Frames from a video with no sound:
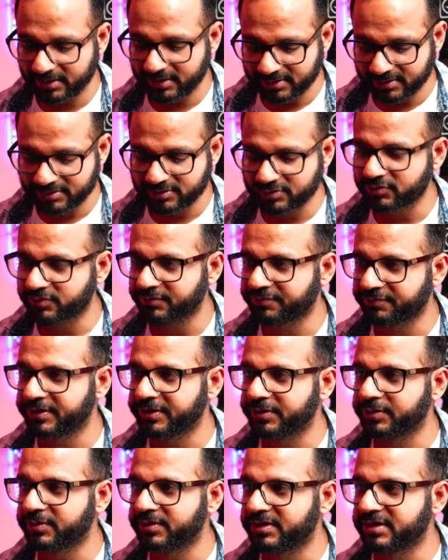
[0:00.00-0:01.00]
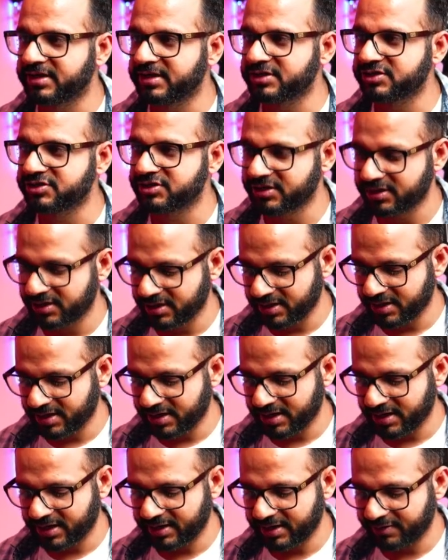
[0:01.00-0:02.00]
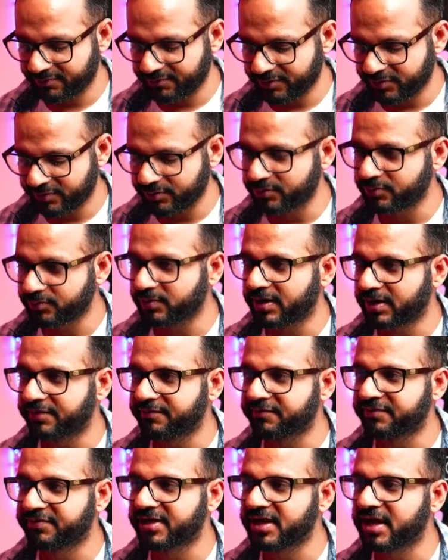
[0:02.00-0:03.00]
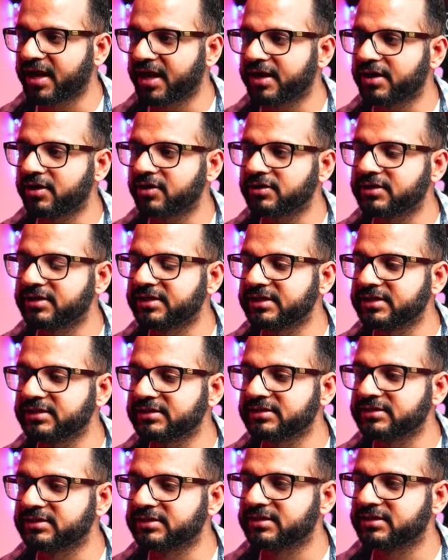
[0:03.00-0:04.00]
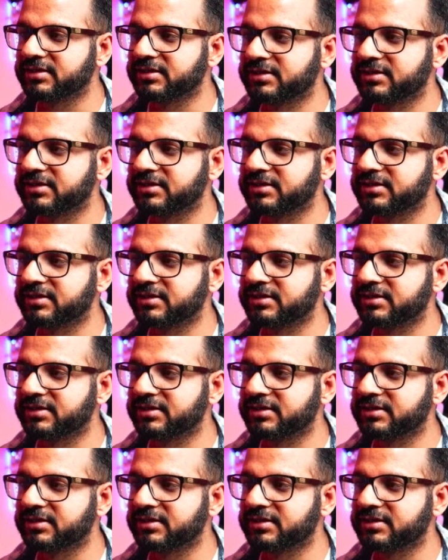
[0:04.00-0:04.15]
So if you do touch, and if you do a vi on this,